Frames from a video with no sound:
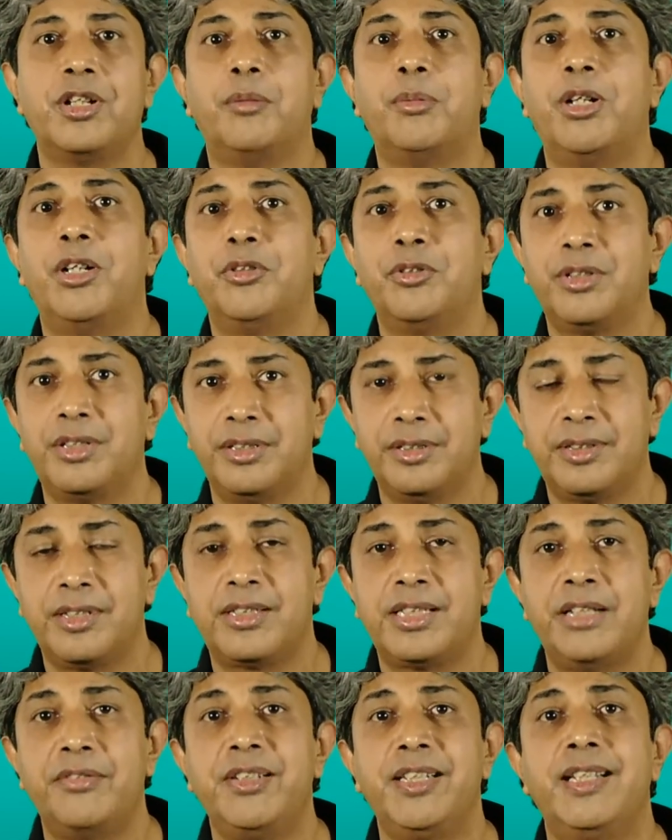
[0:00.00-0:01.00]
about the
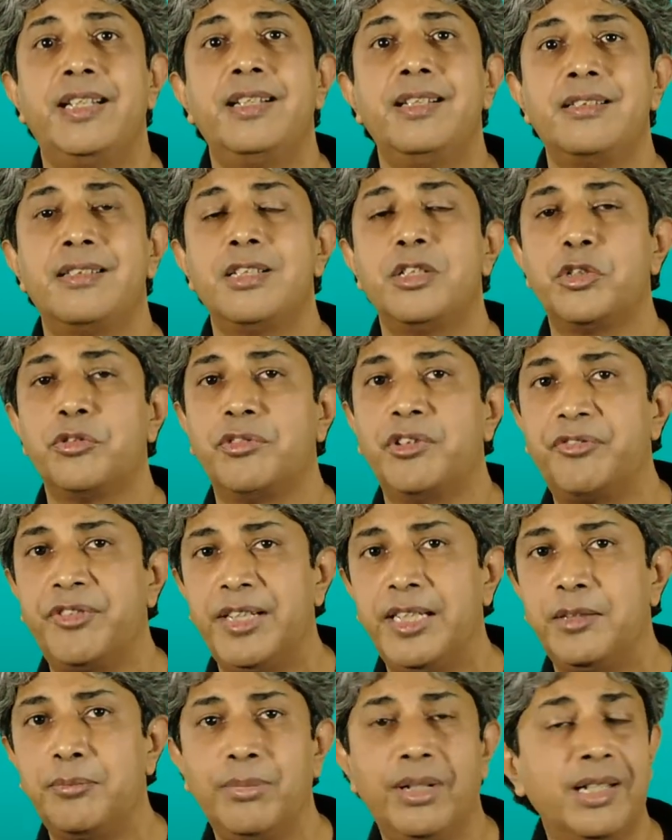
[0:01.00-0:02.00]
7 deadly sins of
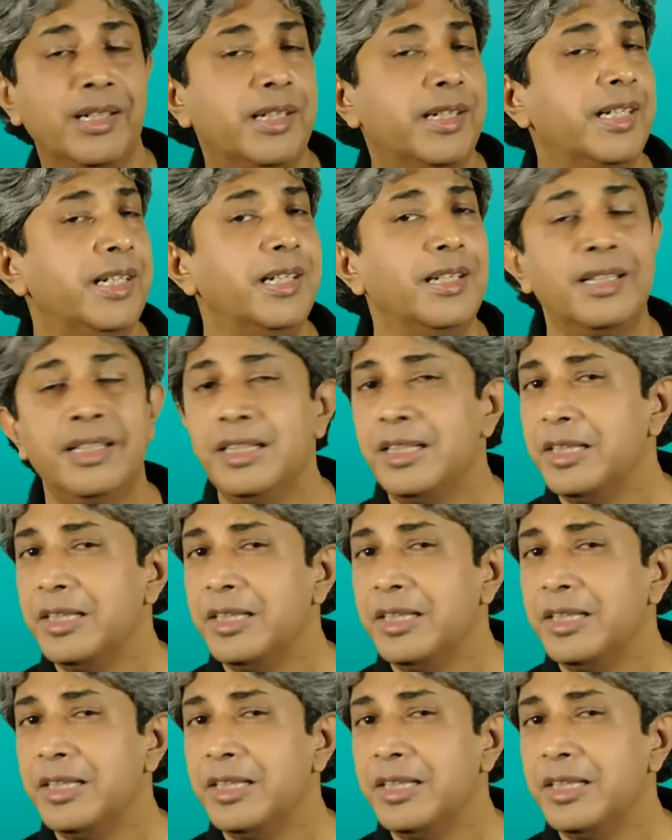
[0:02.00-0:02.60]
affiliate marketing,